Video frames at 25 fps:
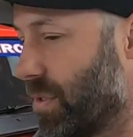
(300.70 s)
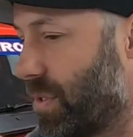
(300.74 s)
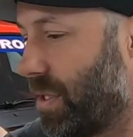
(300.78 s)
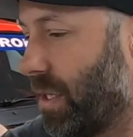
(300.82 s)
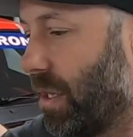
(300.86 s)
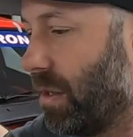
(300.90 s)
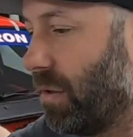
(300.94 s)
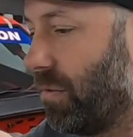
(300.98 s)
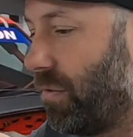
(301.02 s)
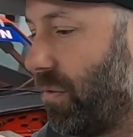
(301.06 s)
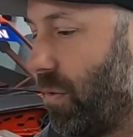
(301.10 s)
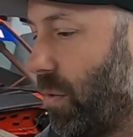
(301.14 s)

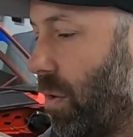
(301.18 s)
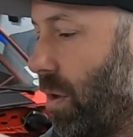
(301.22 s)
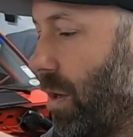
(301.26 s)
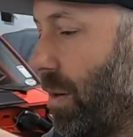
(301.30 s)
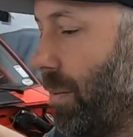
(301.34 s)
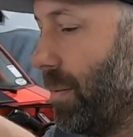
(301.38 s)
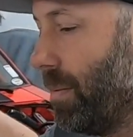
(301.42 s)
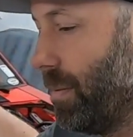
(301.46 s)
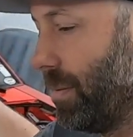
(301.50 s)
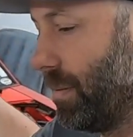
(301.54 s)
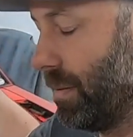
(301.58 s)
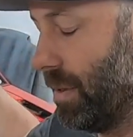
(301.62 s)
cell for
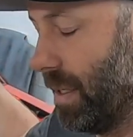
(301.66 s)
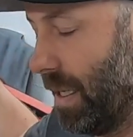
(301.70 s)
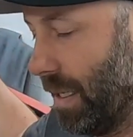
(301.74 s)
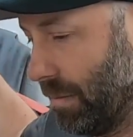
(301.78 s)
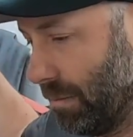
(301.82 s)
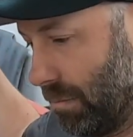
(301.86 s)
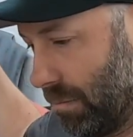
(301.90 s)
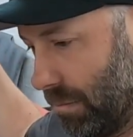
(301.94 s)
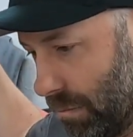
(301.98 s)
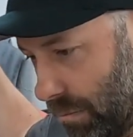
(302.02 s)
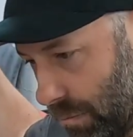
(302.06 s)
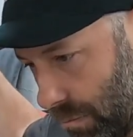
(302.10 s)
it
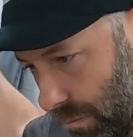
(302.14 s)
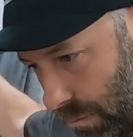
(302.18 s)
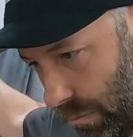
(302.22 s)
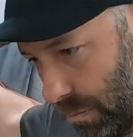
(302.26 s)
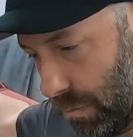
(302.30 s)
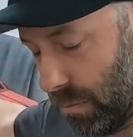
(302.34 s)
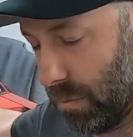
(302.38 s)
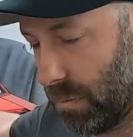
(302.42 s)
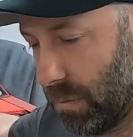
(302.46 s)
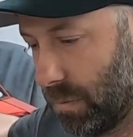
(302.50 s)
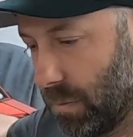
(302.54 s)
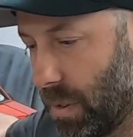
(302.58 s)

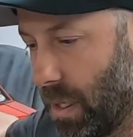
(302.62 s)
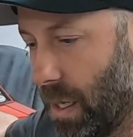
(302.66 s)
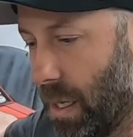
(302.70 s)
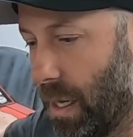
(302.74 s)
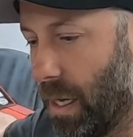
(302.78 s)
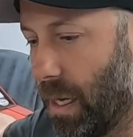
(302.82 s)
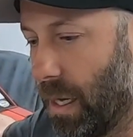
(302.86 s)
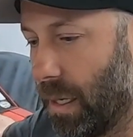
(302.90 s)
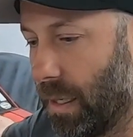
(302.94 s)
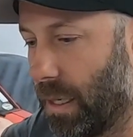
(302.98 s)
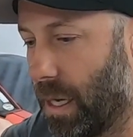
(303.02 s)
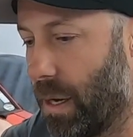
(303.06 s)

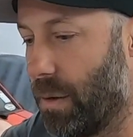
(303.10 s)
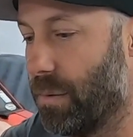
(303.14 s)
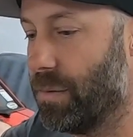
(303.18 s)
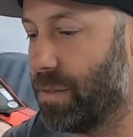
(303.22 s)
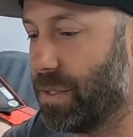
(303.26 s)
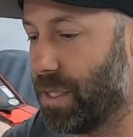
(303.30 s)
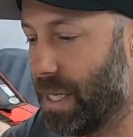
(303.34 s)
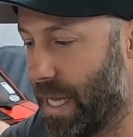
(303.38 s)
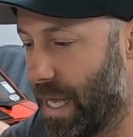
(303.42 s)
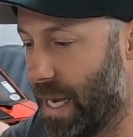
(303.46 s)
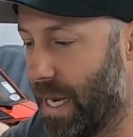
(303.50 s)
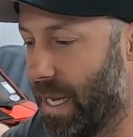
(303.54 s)
that
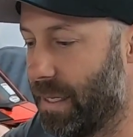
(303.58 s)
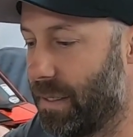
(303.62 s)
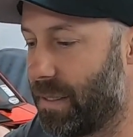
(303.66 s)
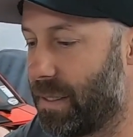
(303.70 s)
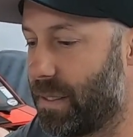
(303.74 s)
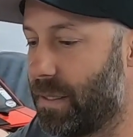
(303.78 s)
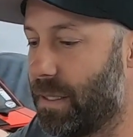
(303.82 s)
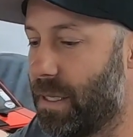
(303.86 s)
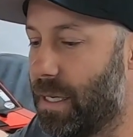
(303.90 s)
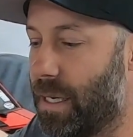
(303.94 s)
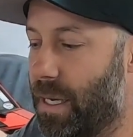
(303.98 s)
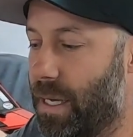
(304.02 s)
goes in
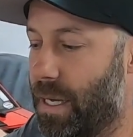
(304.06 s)
it.